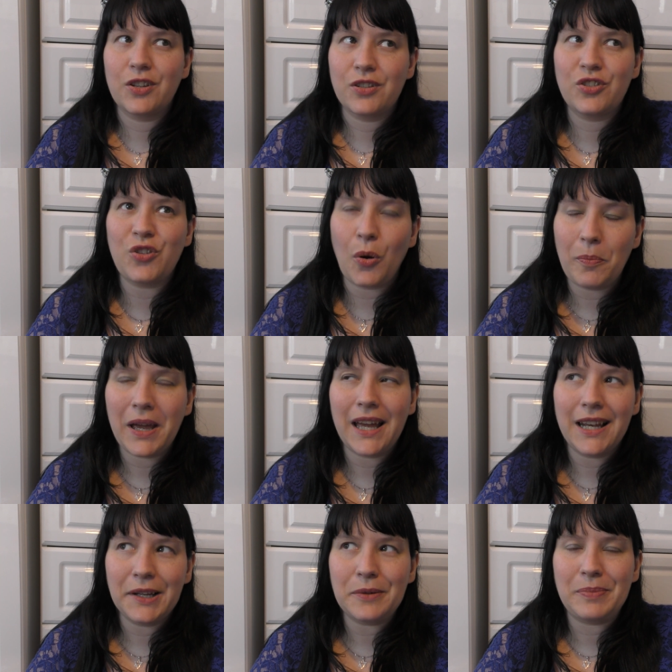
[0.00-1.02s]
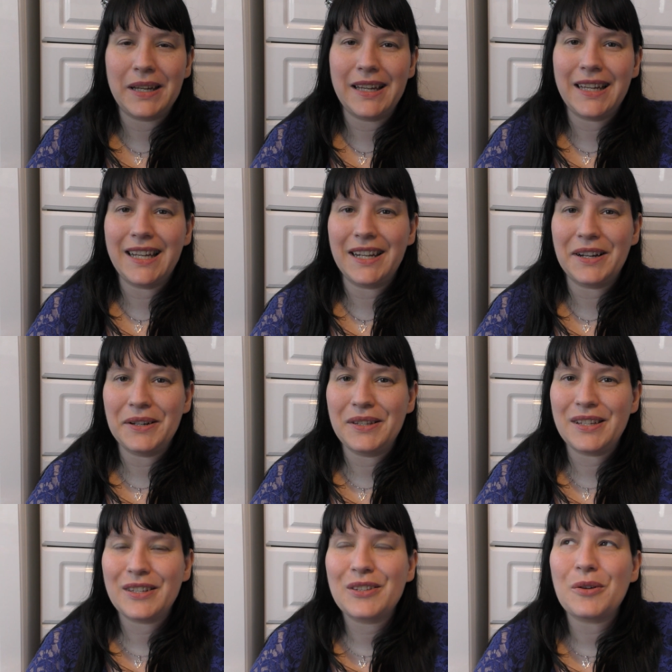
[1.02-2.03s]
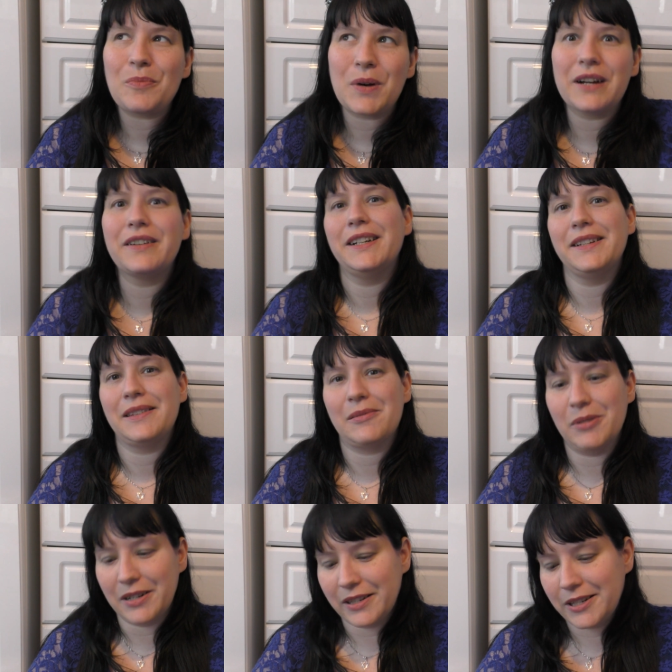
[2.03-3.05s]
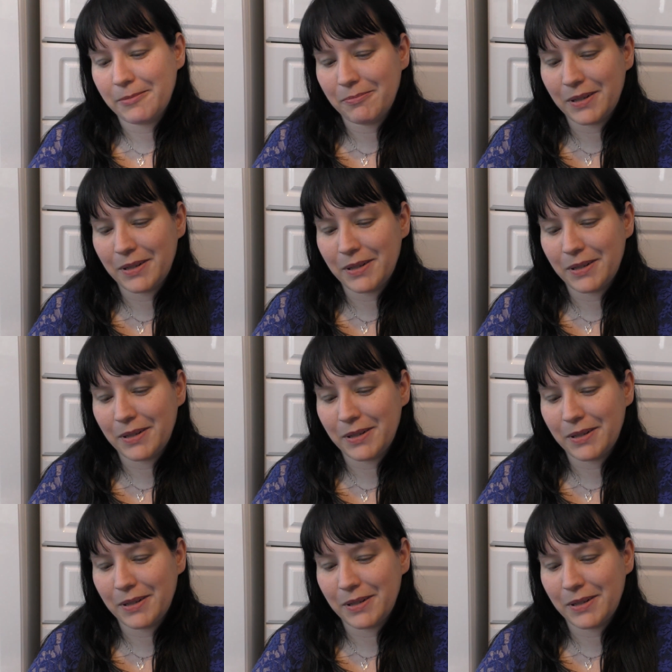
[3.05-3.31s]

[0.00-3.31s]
stop it a little bit, you know, just stop worrying as much.